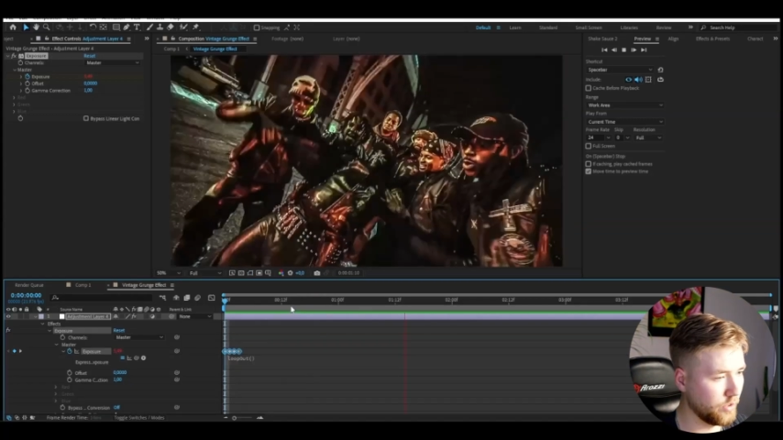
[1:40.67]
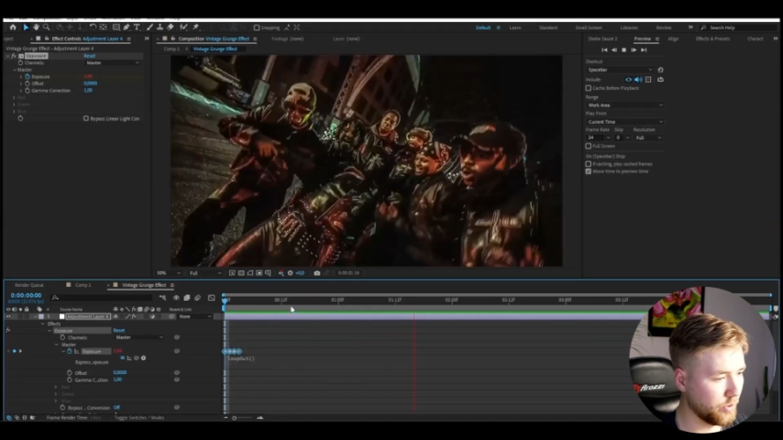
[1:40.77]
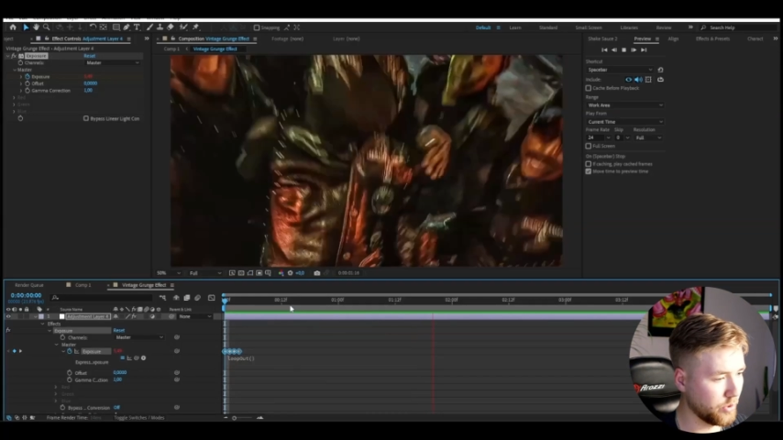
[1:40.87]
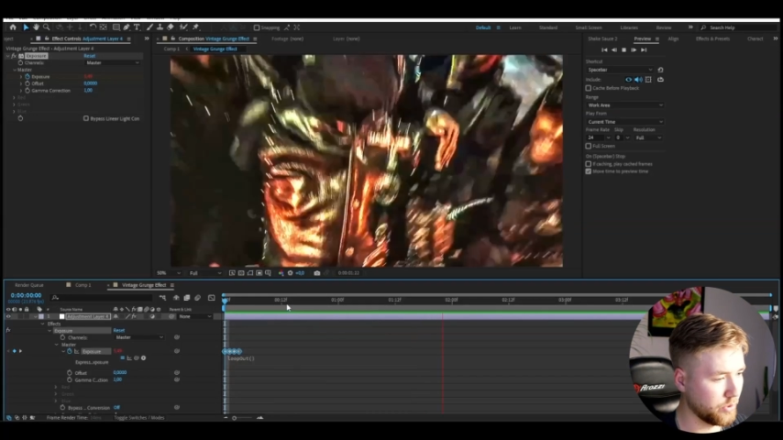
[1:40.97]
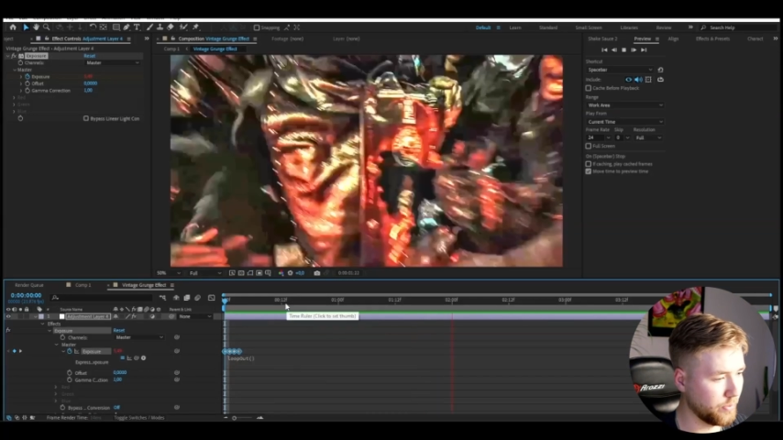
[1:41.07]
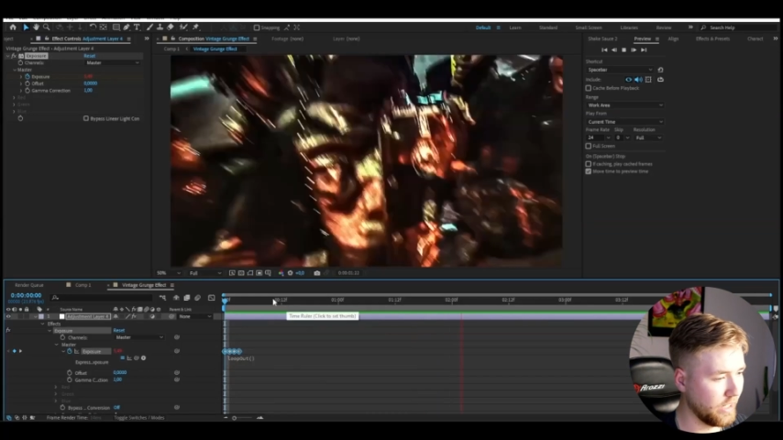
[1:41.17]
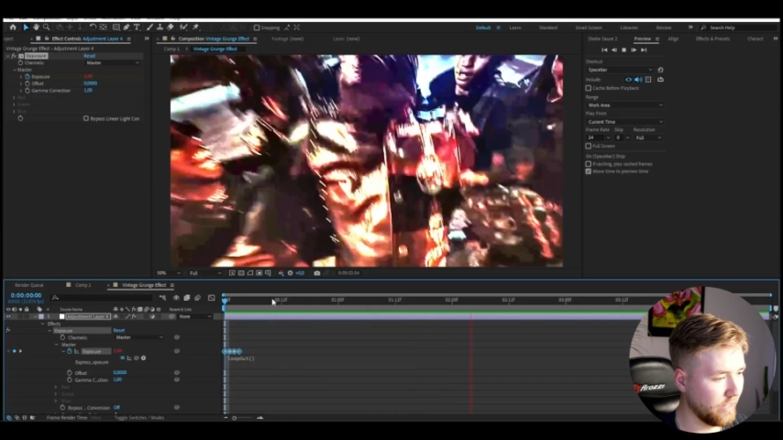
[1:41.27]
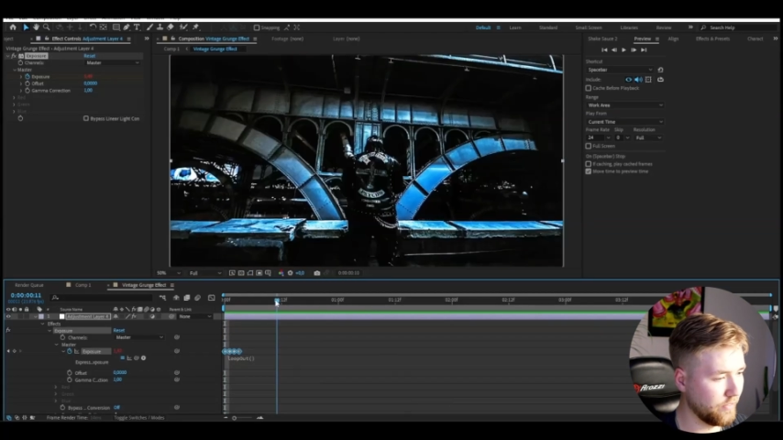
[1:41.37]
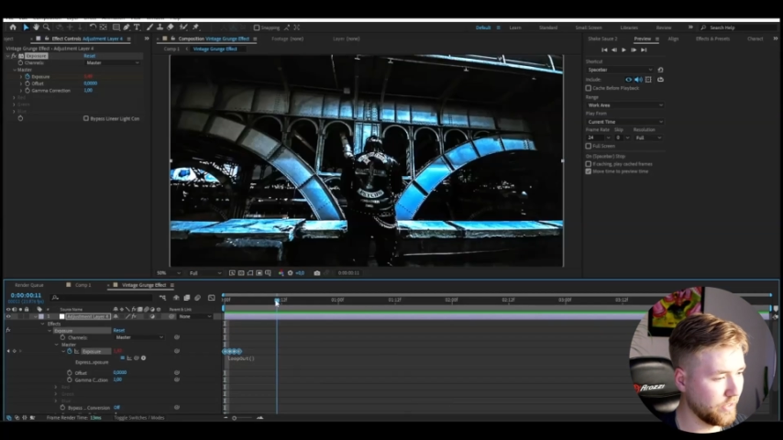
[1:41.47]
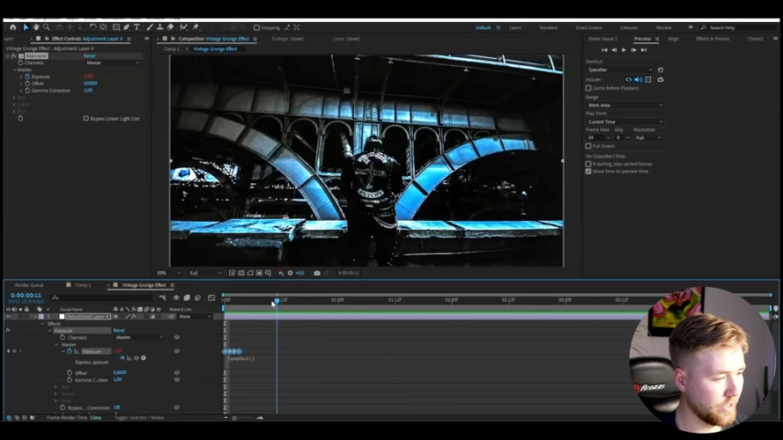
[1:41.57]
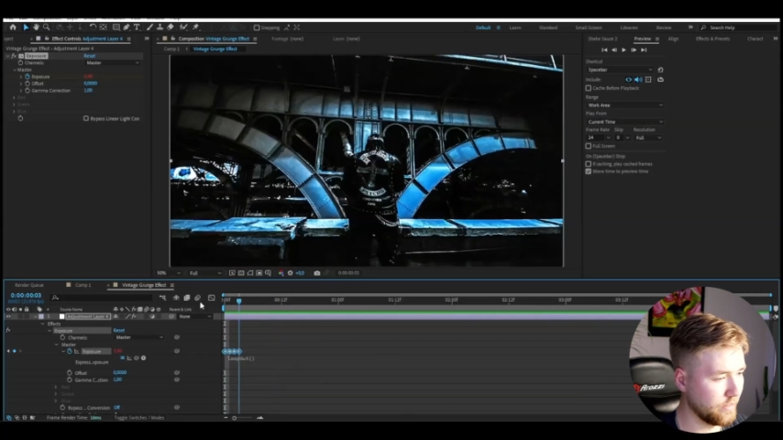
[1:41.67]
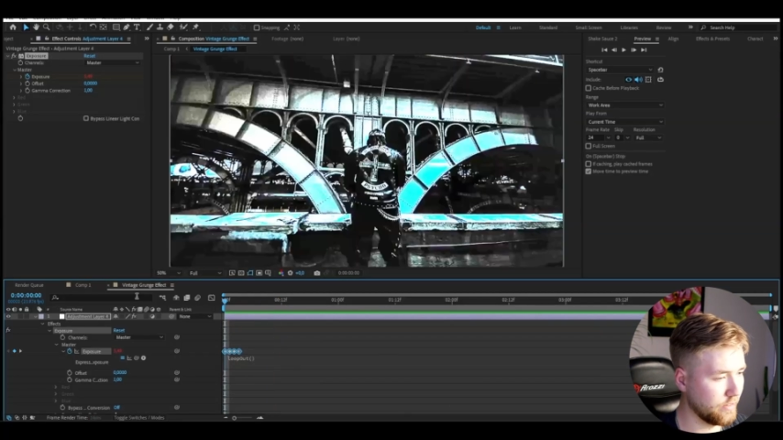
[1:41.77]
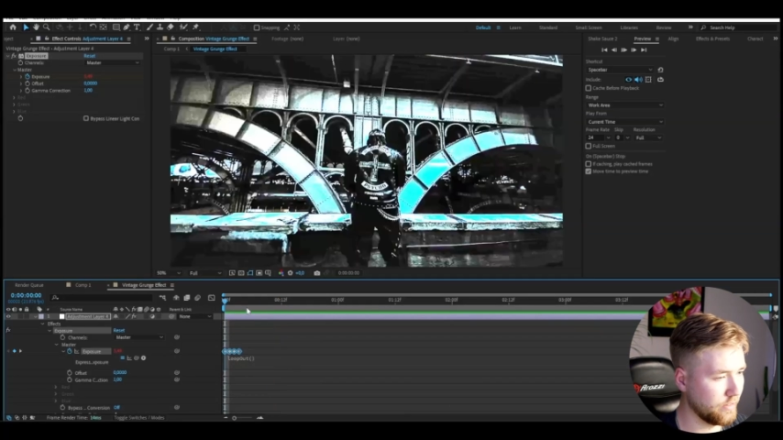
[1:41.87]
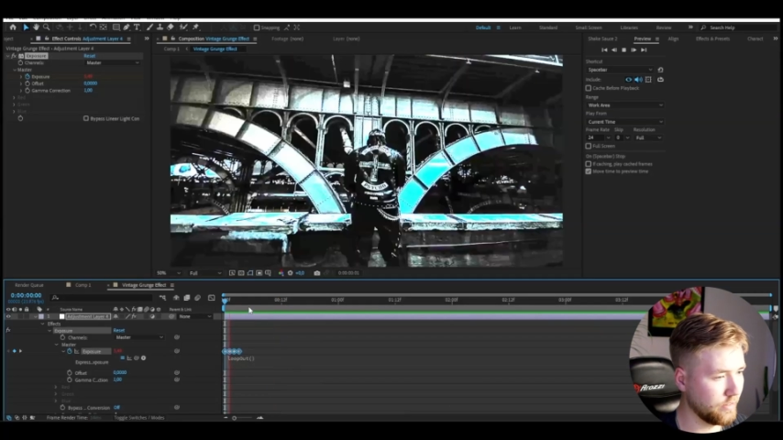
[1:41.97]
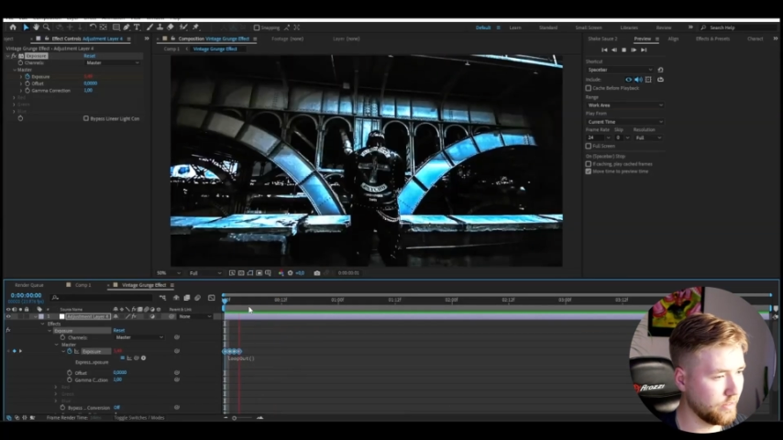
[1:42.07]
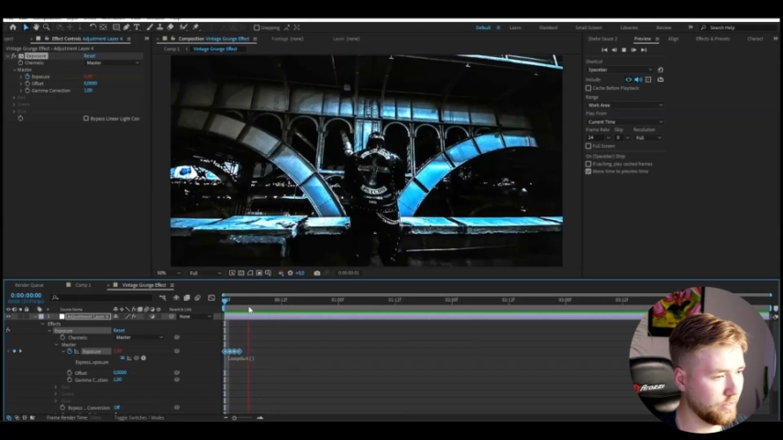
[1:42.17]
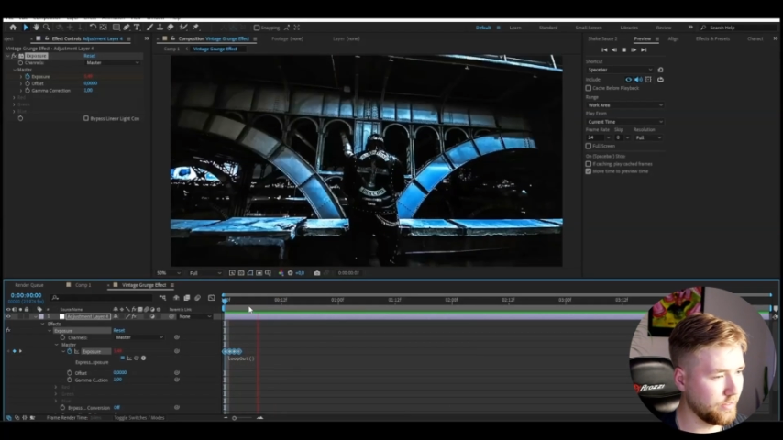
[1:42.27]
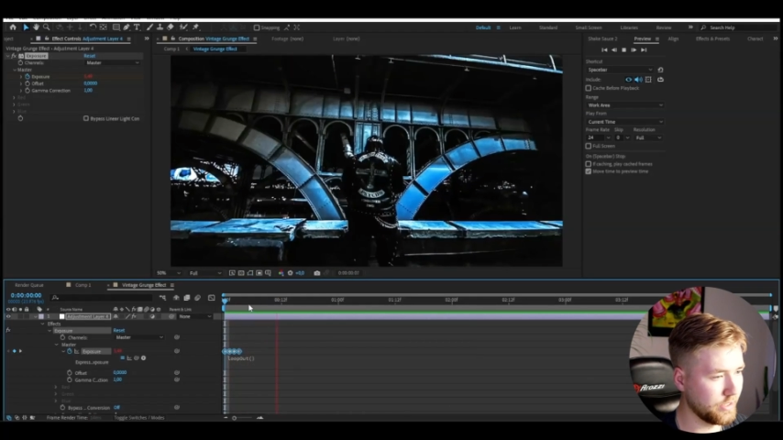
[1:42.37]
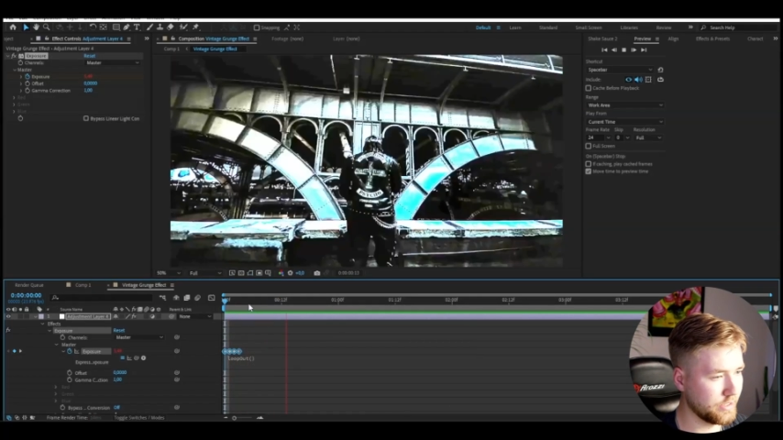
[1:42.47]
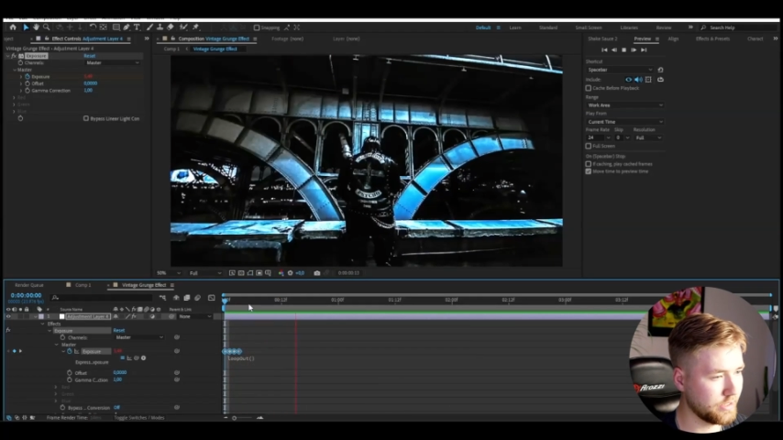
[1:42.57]
Now we're going to be having
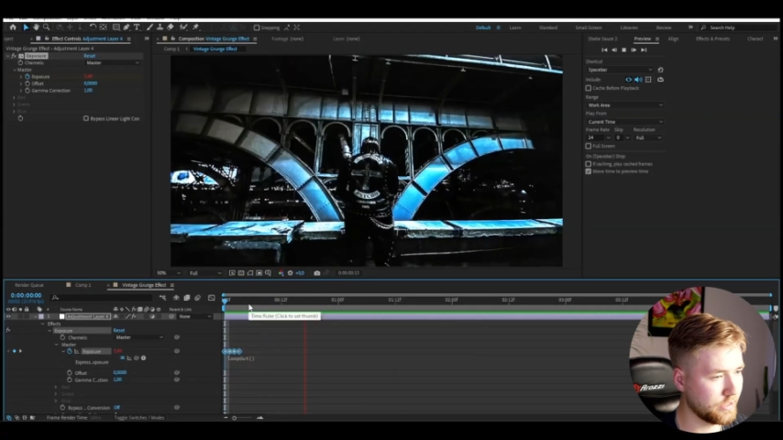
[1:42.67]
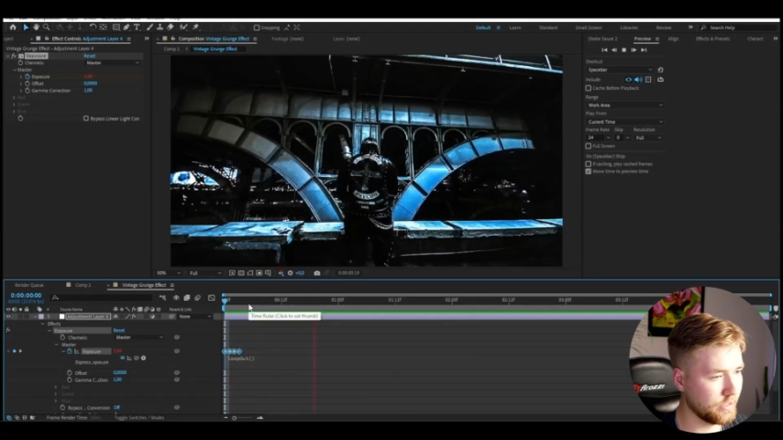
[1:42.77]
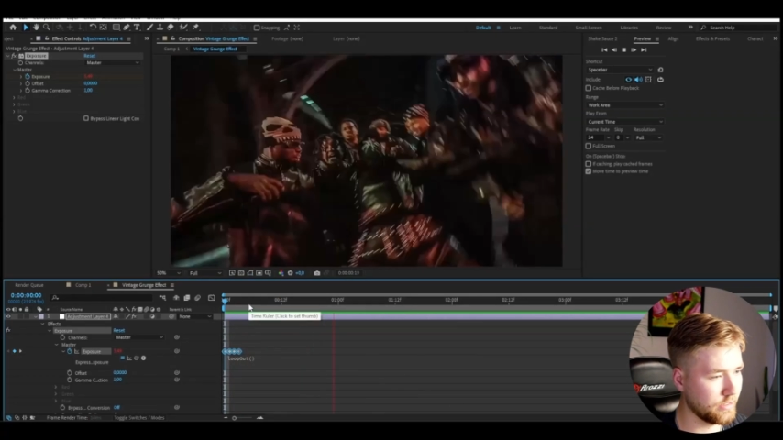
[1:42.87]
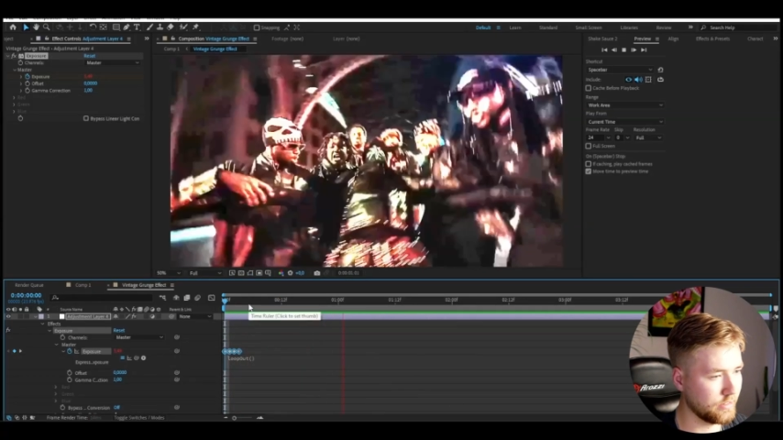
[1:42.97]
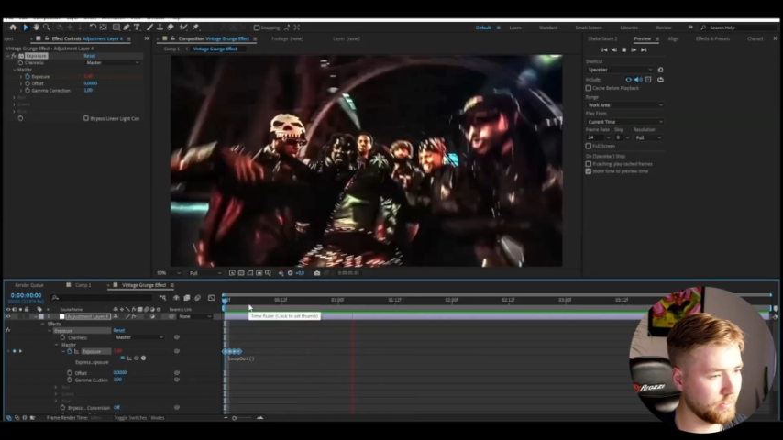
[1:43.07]
this